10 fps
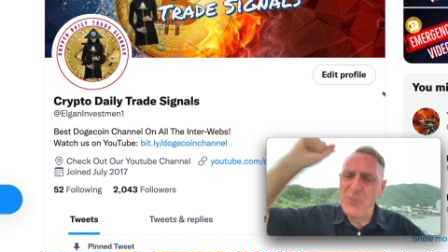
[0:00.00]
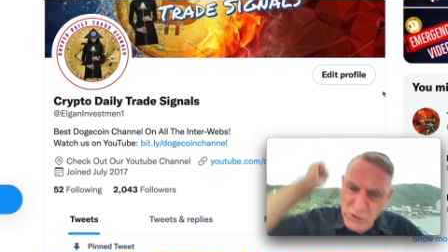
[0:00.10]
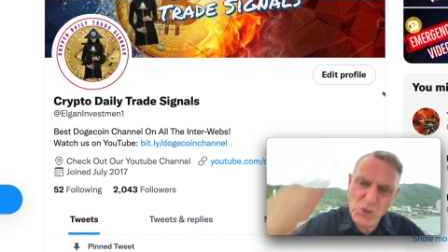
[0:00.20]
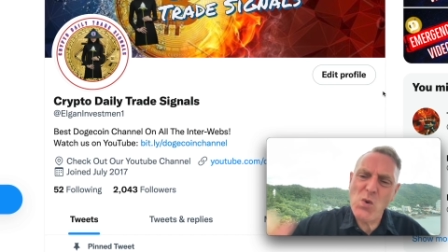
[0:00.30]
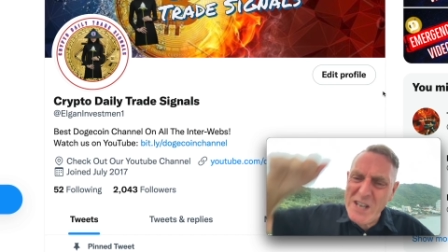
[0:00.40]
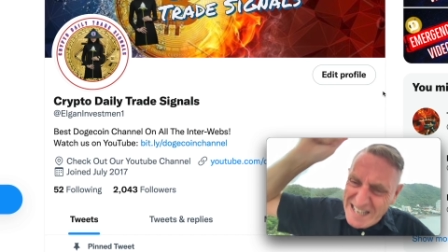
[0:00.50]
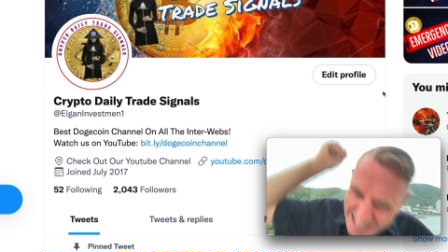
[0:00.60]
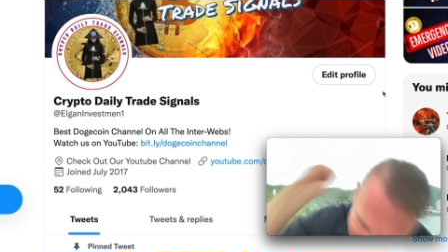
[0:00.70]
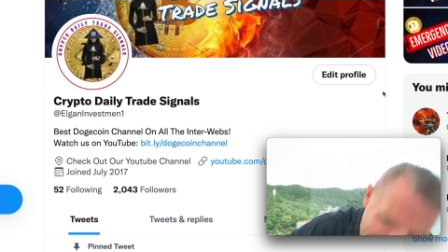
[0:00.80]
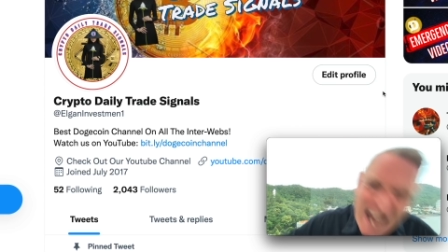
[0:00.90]
Do it
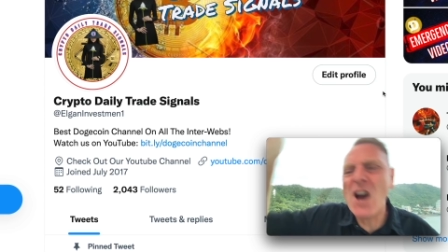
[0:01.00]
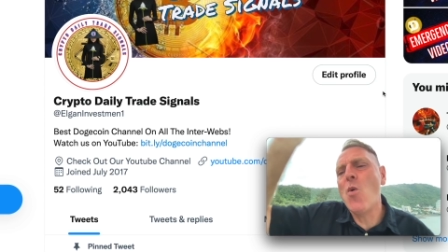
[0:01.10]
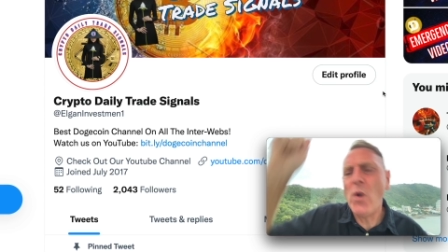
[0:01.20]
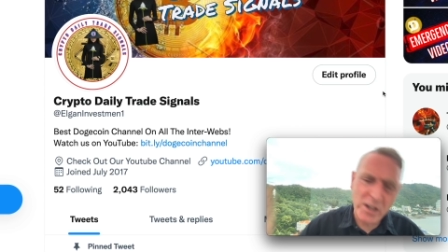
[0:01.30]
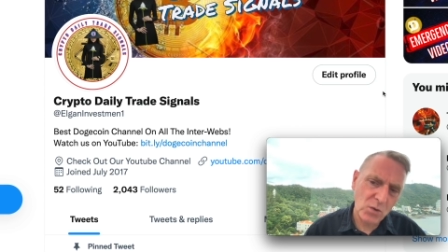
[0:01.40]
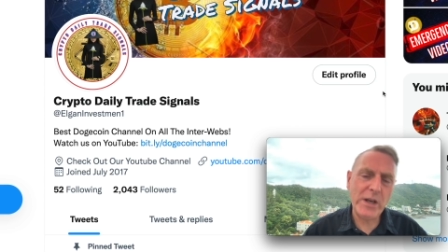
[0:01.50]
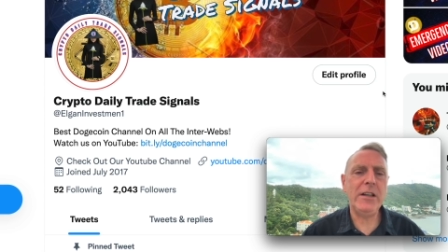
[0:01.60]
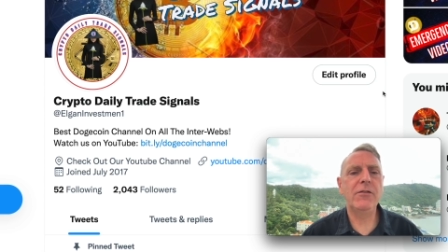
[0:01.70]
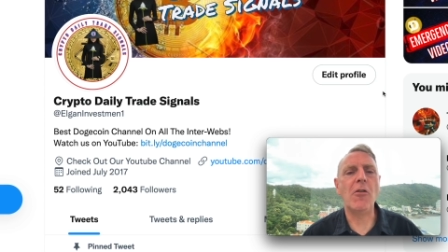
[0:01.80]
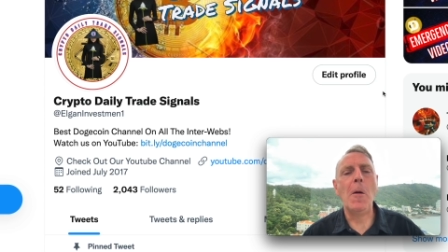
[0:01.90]
now. What are you
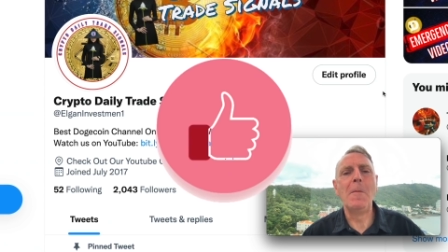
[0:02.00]
waiting for?